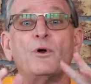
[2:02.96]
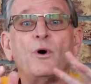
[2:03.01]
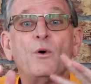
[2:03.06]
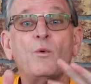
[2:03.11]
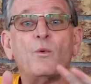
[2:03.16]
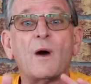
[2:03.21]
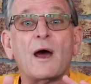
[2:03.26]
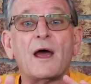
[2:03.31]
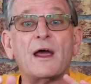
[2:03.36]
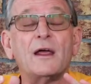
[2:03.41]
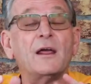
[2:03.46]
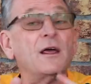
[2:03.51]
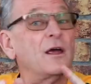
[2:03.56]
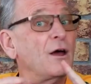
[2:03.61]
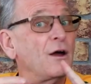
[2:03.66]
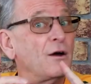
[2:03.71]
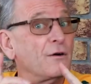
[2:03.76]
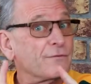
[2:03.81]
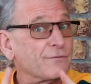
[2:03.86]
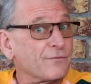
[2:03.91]
away
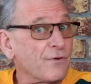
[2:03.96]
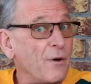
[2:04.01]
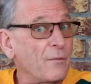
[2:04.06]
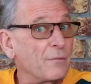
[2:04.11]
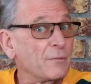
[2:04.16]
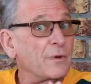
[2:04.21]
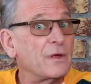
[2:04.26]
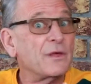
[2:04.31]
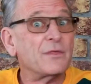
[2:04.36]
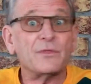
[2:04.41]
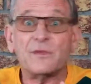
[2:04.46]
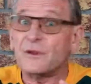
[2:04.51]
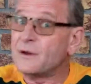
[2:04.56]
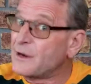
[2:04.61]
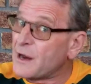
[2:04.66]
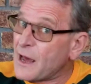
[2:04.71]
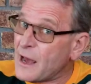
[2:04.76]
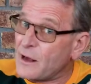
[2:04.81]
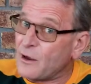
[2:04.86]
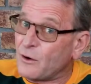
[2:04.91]
from the
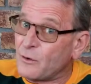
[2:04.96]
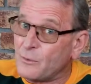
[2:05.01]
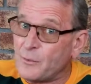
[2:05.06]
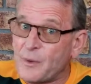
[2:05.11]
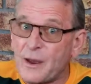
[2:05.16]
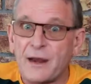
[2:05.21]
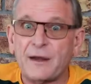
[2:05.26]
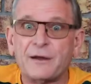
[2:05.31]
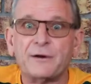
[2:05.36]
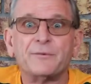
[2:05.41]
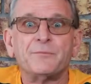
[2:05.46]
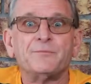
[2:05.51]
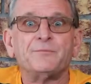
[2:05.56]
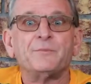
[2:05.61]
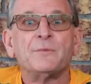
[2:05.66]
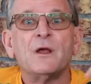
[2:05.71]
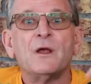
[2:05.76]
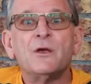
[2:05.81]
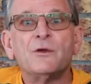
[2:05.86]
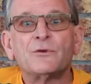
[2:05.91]
nail bed.
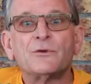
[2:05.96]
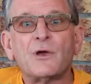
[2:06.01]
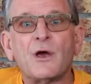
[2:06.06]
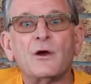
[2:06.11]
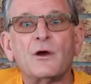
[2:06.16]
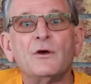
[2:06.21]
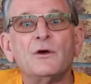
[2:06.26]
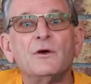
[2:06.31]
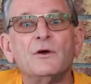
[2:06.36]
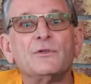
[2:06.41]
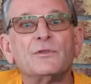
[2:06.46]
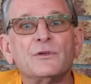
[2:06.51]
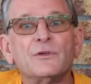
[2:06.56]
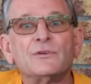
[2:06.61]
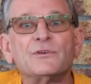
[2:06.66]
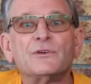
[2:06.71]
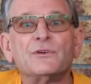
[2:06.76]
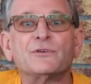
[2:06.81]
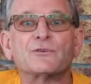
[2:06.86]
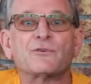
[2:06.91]
So
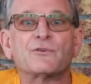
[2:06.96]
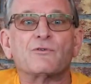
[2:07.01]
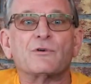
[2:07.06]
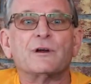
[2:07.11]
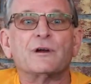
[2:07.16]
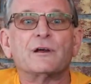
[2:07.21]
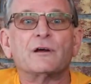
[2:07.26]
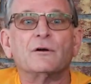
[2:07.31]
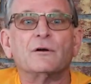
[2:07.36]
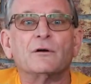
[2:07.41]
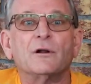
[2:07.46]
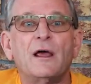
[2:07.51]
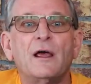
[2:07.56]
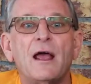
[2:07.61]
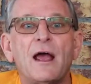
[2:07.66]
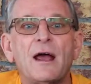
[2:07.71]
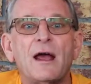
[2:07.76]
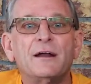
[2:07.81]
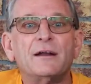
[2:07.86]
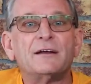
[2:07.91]
this is critical
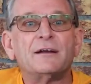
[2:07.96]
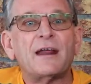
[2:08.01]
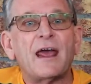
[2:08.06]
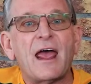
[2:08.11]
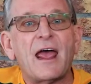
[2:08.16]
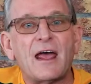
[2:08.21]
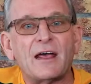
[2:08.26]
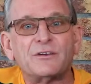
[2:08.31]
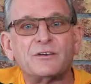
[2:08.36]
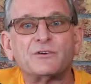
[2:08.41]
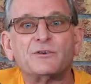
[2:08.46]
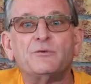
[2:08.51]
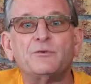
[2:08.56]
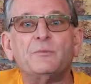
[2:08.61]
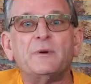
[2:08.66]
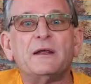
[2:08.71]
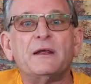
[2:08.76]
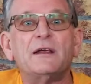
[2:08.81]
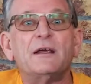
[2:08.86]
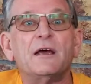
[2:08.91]
and it has to
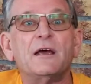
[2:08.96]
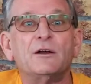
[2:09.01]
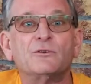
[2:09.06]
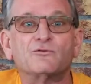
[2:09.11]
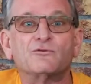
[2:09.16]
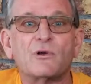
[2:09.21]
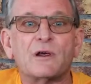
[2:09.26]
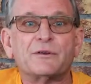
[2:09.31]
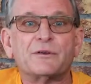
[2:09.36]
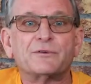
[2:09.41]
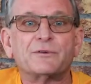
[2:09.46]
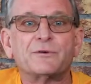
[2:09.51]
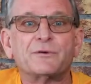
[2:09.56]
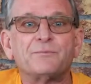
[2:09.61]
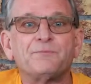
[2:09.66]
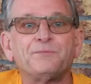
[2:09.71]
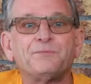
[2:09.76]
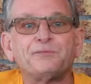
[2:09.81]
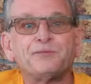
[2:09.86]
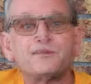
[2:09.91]
be addressed.
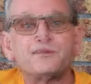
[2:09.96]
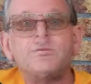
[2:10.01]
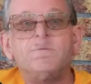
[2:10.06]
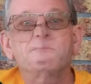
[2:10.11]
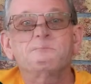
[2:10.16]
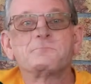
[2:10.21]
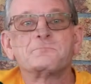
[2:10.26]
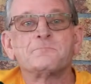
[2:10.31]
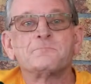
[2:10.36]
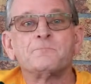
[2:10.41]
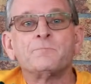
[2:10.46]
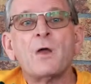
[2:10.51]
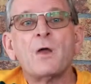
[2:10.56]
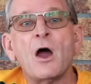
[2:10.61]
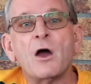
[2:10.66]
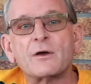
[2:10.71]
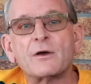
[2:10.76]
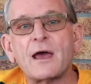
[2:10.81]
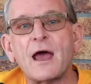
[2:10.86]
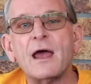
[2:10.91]

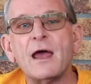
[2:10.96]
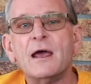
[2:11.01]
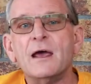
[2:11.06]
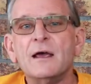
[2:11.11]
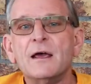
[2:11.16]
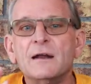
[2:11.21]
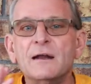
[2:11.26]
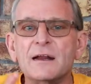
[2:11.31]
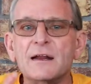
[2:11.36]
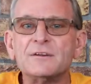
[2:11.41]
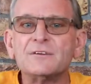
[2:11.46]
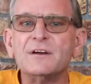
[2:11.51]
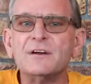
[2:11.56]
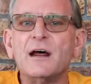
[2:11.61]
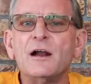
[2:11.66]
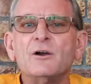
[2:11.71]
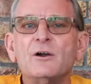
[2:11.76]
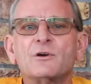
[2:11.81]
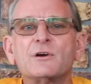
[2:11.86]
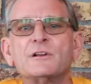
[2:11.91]
Okay, let's
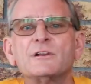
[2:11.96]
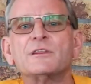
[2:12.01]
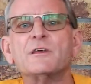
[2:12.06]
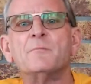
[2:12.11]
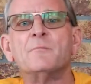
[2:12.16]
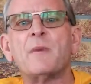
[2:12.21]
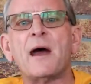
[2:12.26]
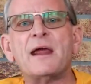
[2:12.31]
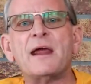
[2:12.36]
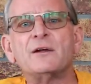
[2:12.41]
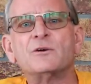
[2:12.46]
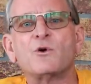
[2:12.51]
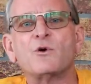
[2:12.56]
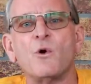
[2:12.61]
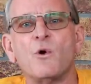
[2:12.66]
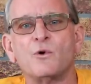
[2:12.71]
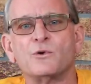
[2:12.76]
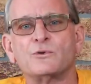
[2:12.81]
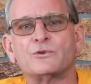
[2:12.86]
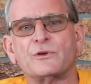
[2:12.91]
now look at the main
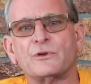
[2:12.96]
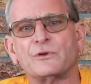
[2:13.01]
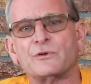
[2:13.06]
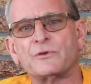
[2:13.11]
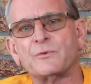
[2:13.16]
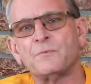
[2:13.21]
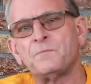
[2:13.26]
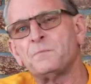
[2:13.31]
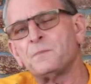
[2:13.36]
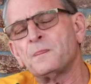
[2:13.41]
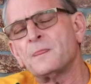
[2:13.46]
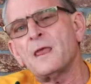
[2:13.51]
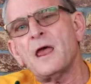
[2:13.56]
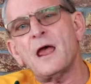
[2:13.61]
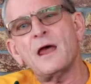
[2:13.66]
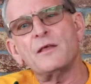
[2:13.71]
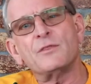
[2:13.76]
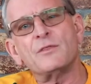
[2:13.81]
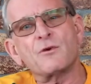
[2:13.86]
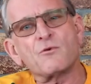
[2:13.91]
causes
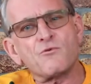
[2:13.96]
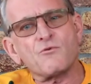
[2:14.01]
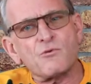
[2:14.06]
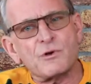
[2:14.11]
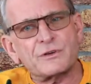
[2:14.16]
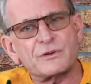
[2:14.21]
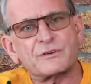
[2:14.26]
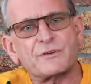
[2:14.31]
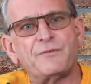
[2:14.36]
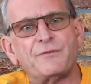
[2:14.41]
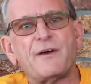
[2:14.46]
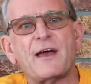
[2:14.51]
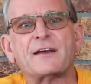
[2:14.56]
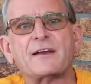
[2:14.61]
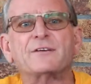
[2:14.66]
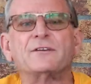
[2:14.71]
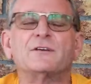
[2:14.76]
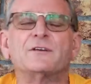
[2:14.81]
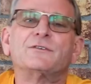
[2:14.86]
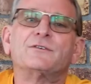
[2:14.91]
and the risk
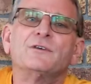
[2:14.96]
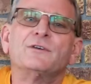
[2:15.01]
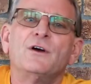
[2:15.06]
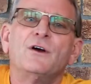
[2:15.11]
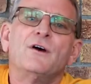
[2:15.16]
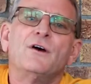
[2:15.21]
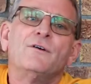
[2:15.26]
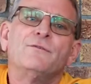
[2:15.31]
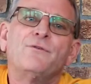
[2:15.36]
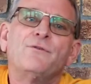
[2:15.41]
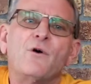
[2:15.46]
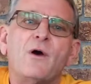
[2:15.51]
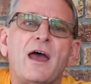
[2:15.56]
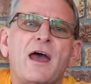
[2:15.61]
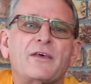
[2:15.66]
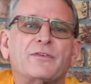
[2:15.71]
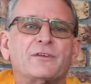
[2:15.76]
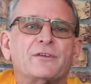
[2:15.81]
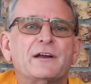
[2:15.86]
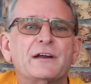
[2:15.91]
factors for
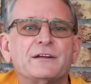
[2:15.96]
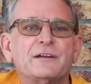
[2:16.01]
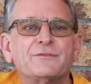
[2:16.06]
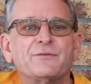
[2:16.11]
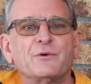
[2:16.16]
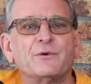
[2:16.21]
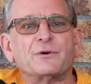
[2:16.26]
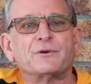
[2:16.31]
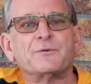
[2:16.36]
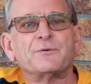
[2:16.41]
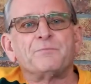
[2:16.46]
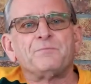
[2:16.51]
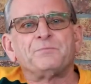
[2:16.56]
athlete's foot.